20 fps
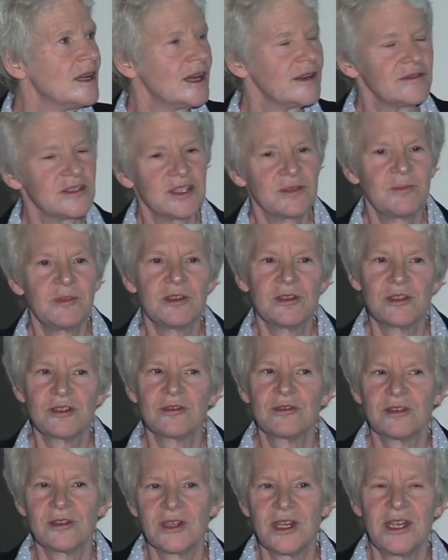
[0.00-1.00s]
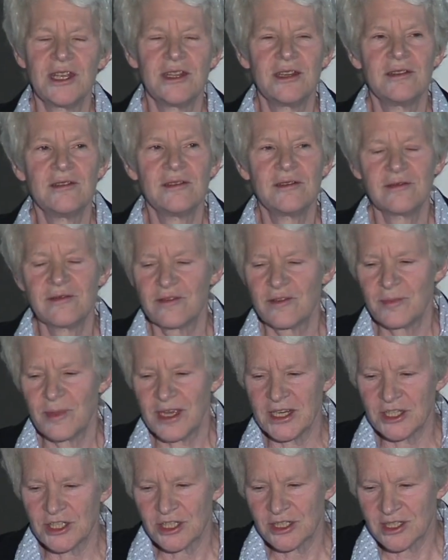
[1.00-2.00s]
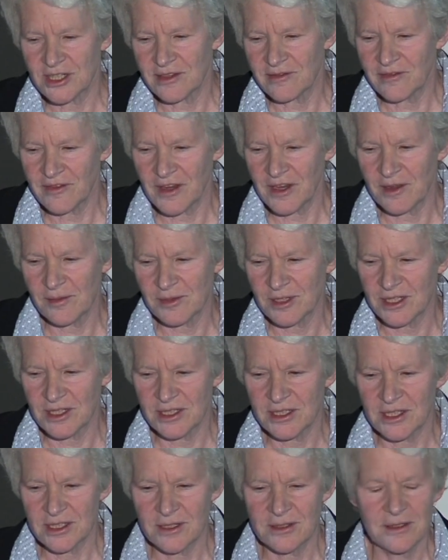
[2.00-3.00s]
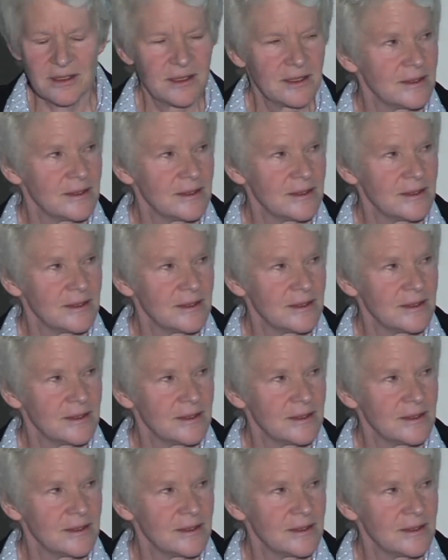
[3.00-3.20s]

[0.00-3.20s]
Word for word: of spiritual need for patients and families.